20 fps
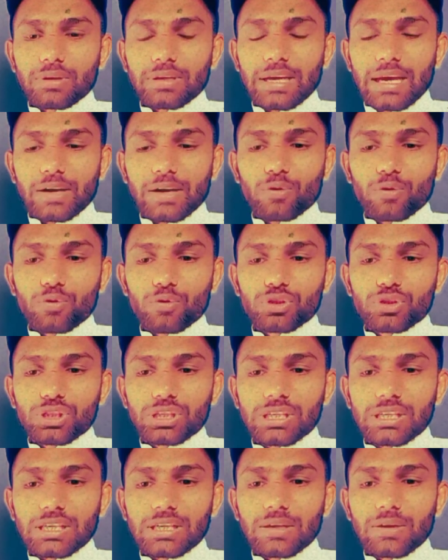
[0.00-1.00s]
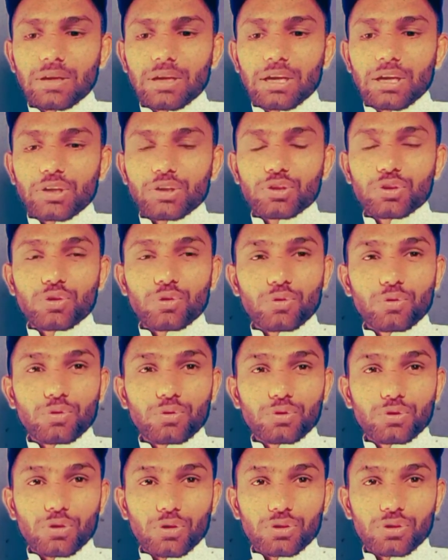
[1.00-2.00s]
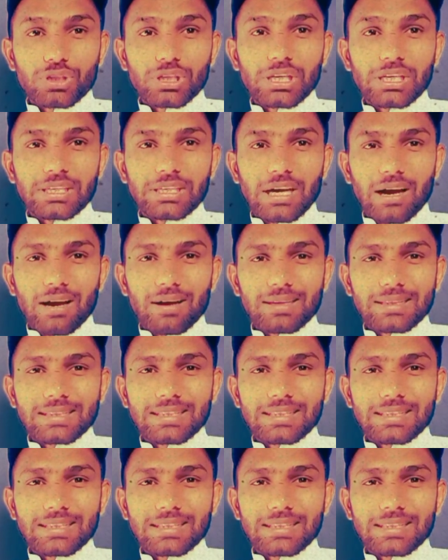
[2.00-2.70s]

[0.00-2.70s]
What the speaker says: Kikuchi, Yoshida.